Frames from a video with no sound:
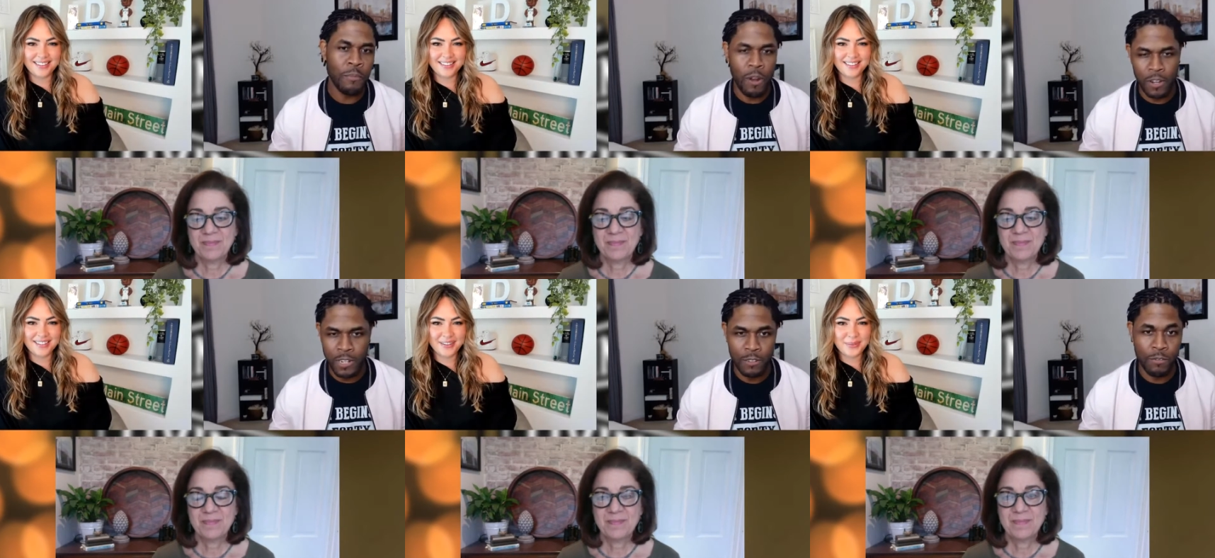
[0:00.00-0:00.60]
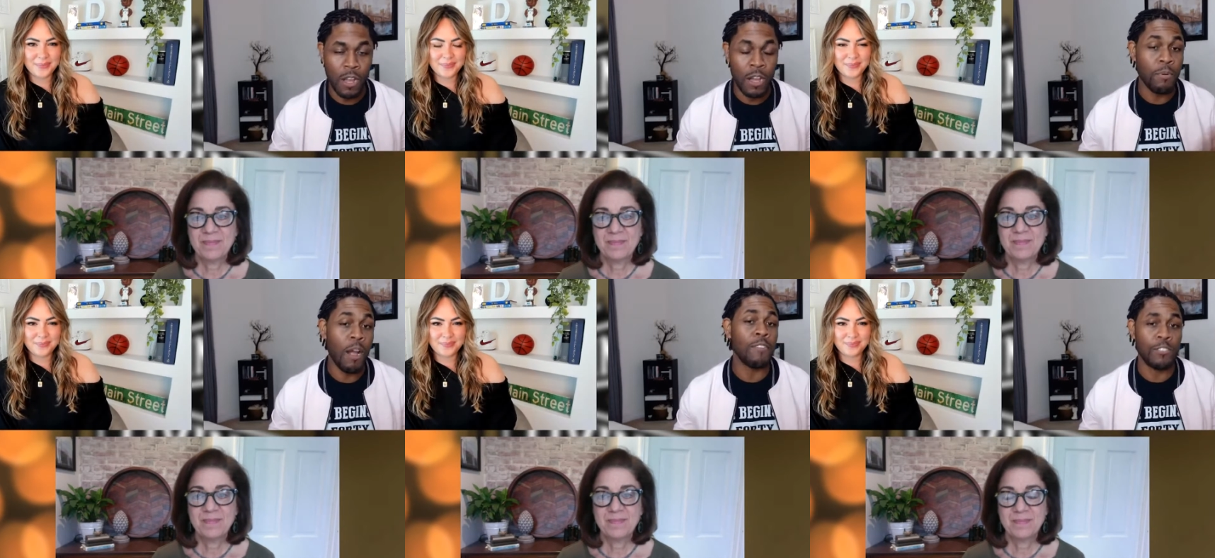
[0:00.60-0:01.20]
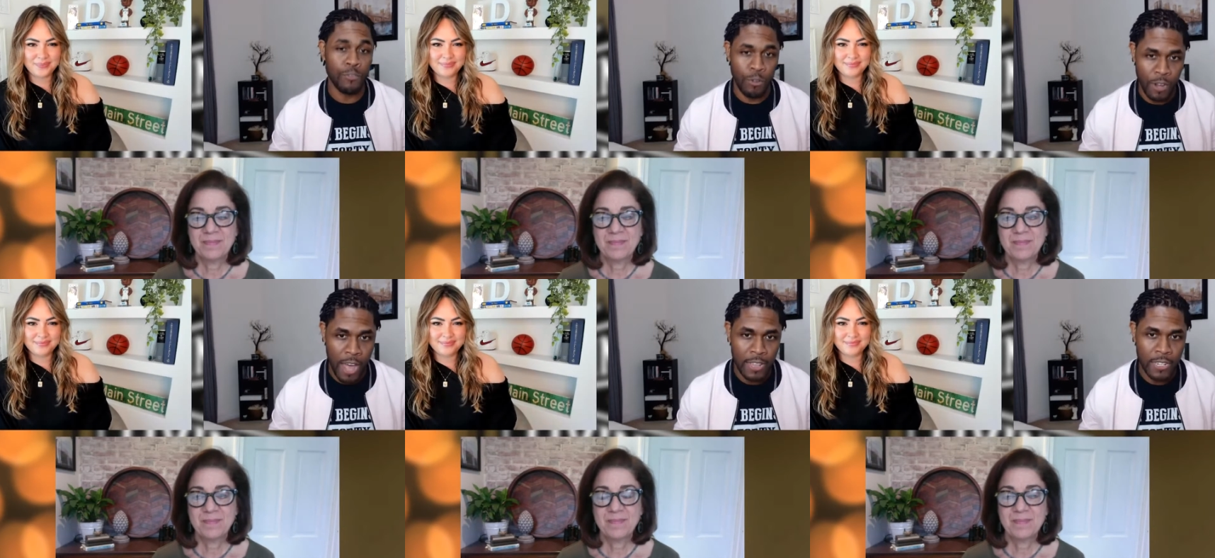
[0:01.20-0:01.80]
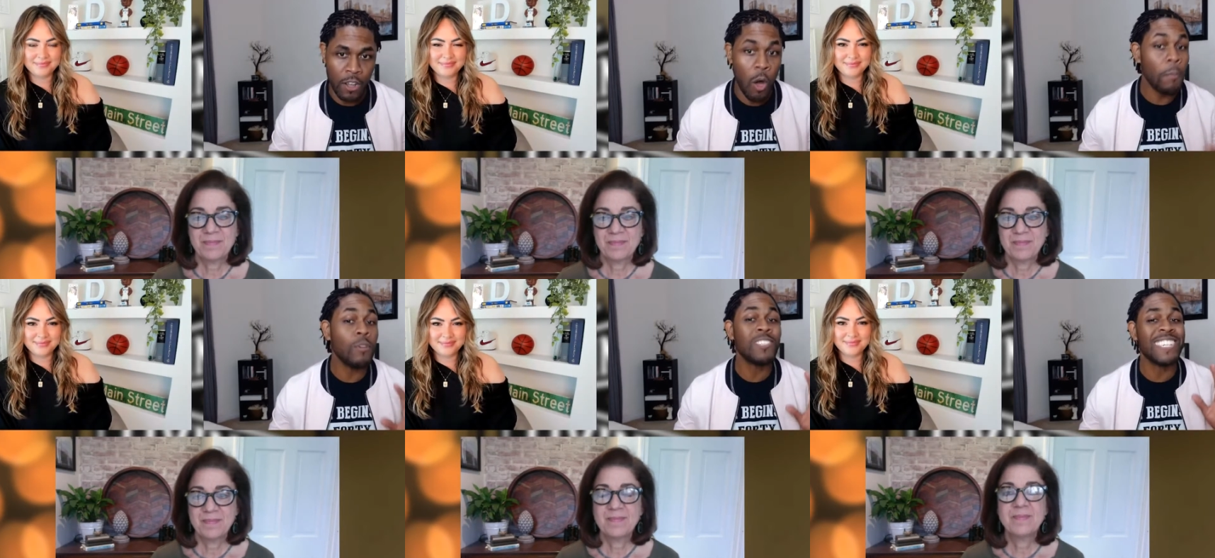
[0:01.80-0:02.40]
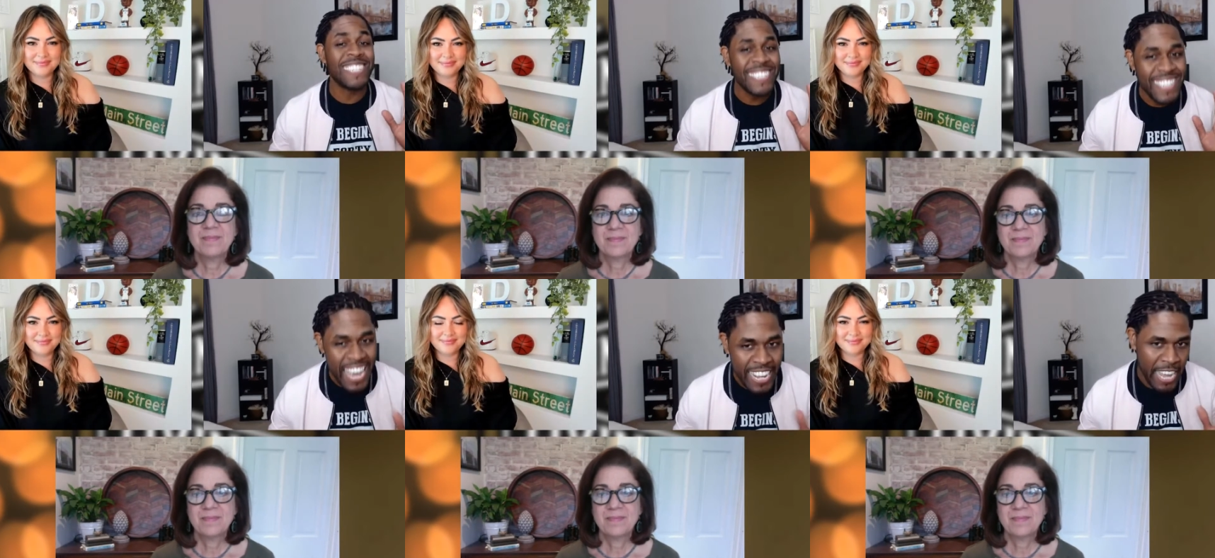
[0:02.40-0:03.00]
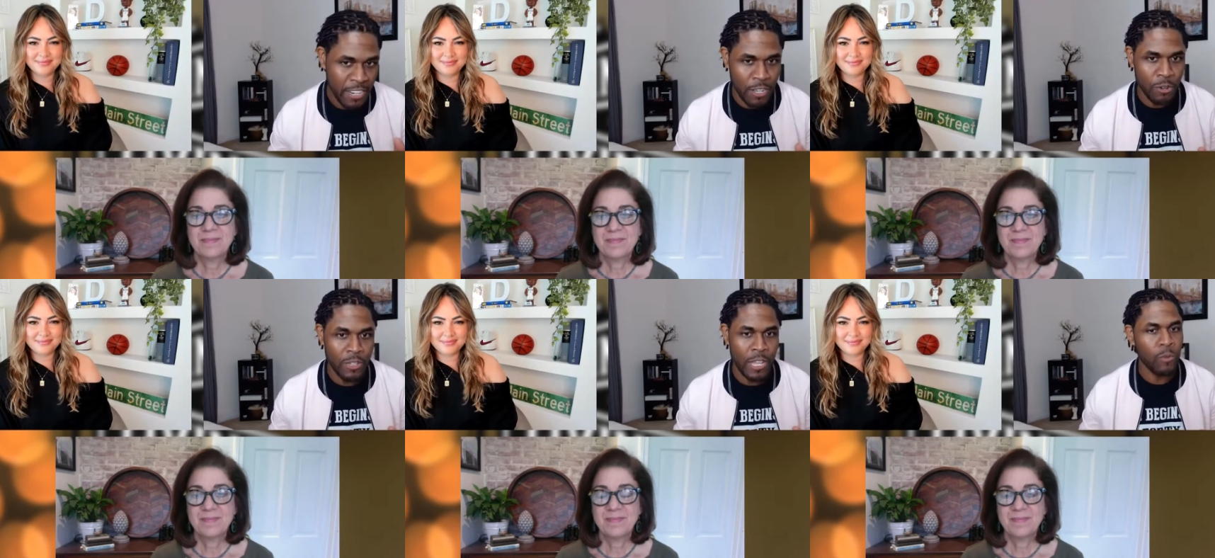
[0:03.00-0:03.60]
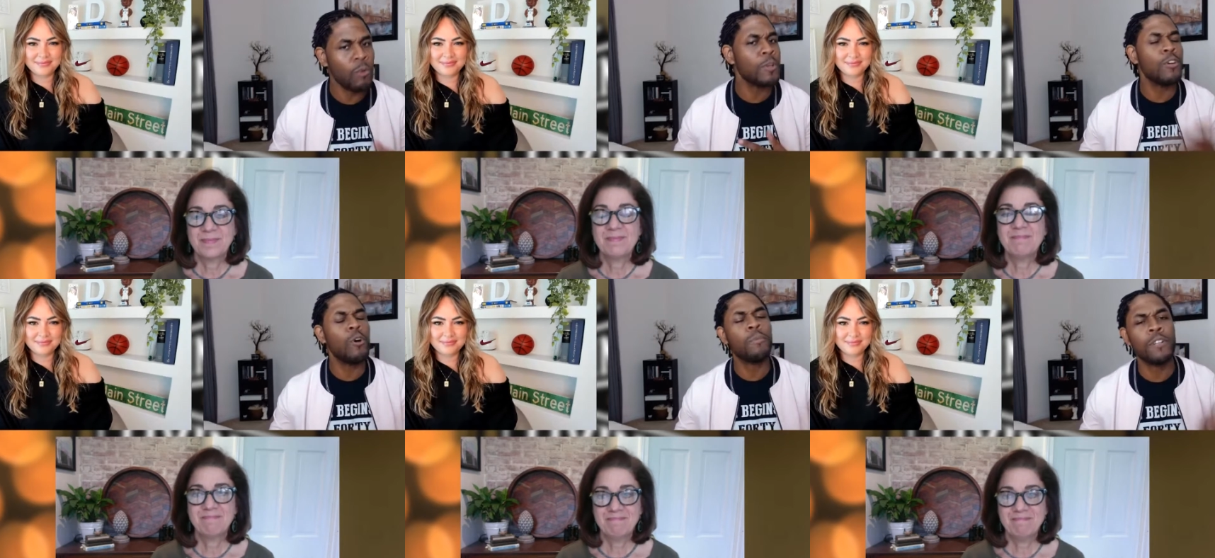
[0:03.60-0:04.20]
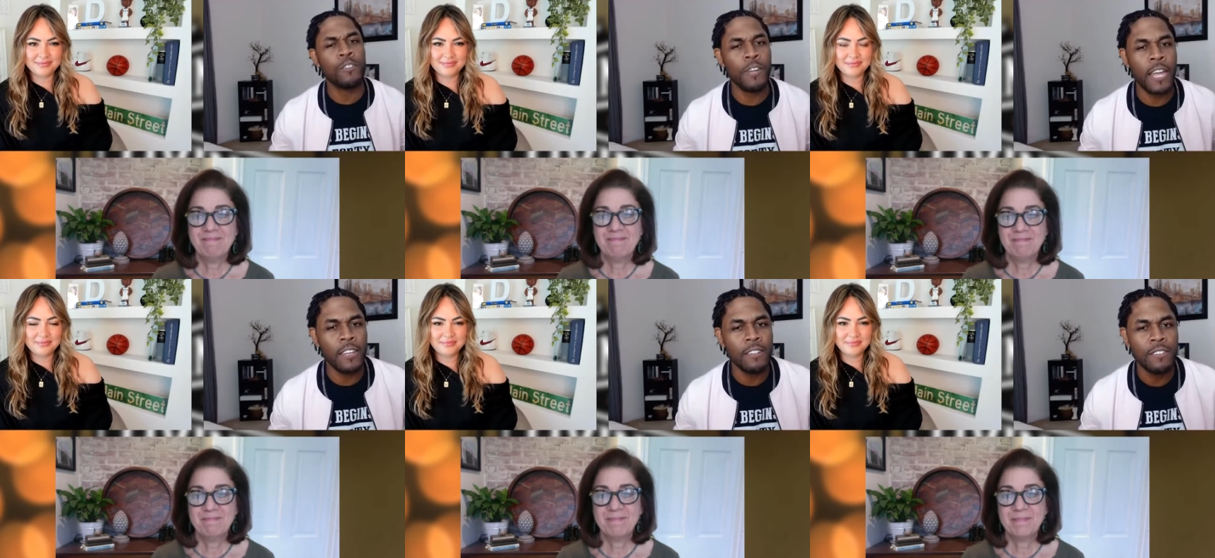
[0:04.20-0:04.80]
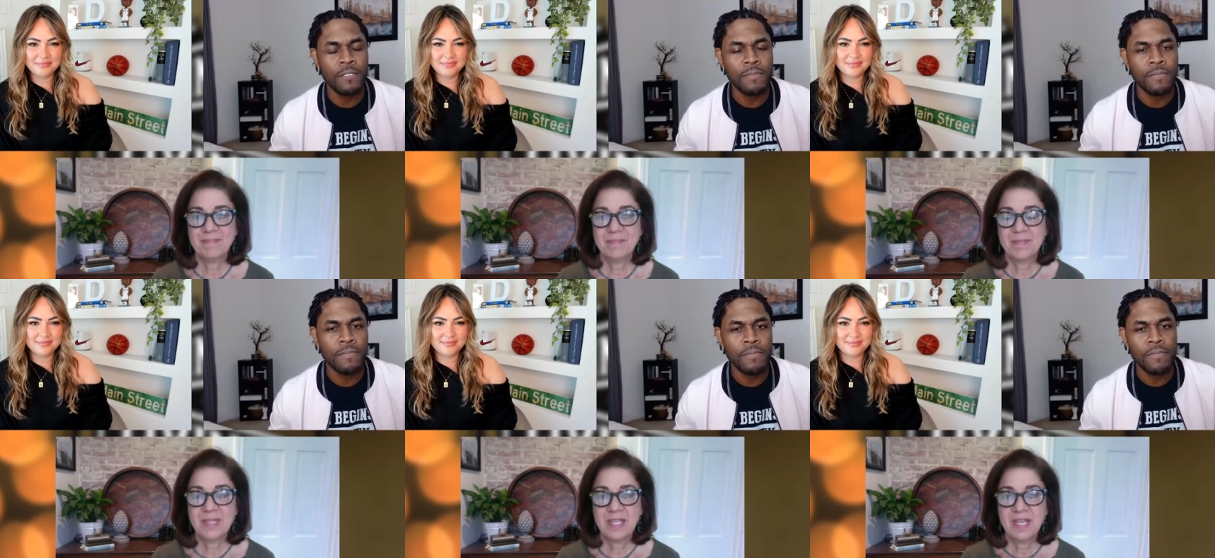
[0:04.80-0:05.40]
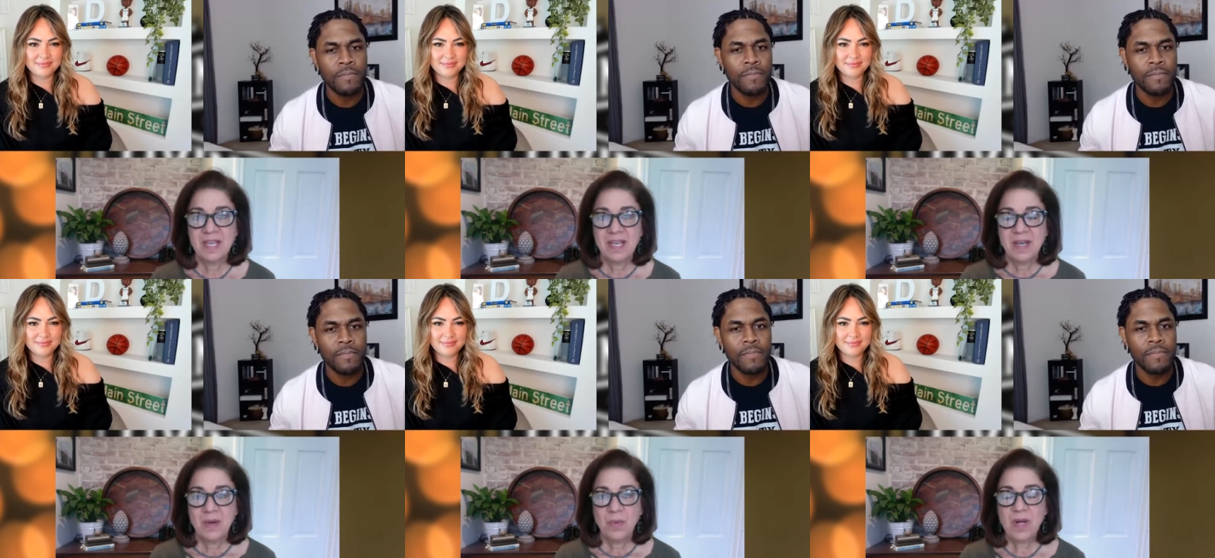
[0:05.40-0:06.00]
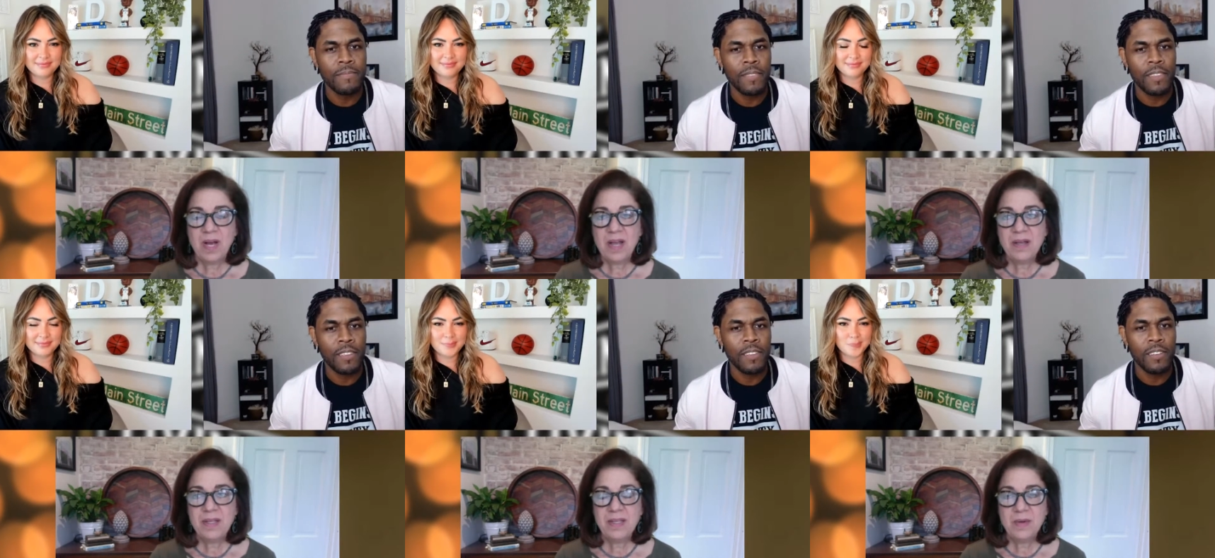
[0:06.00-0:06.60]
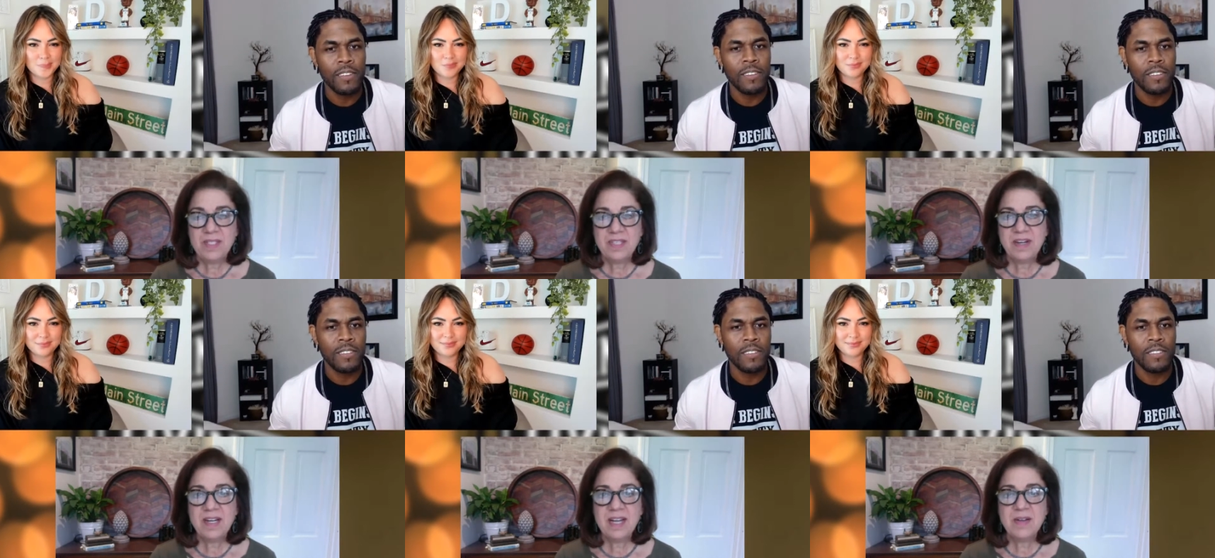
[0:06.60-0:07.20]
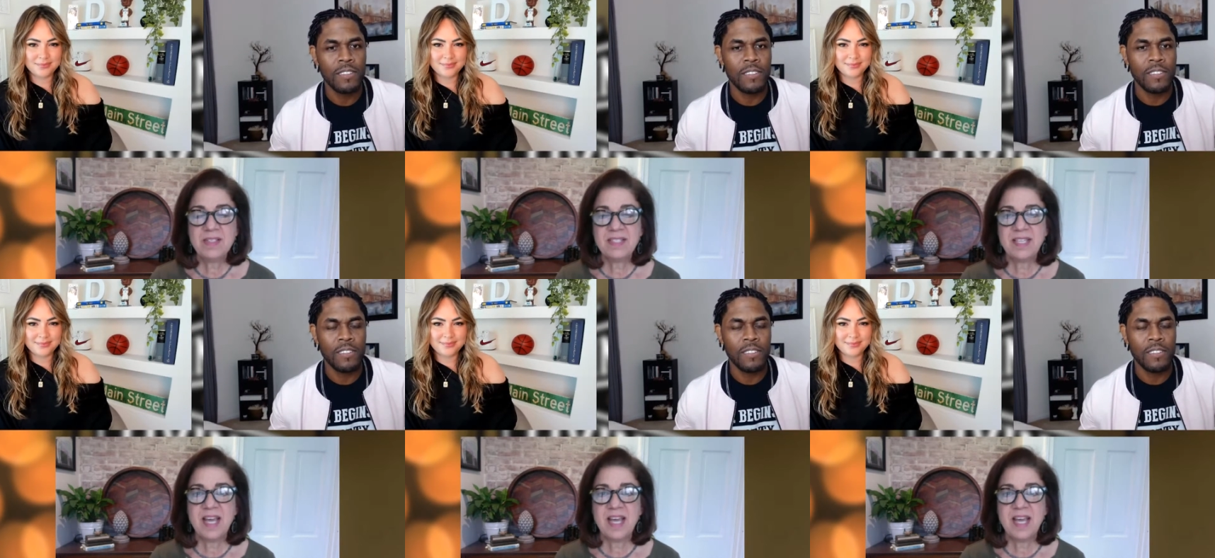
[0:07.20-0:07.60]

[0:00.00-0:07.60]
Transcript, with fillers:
Speaker 1: market in uh, Providence, Rhode Island, almost a decade ago. Like, what were you hoping to create?
Speaker 2: Well, I, you know, it started out as a side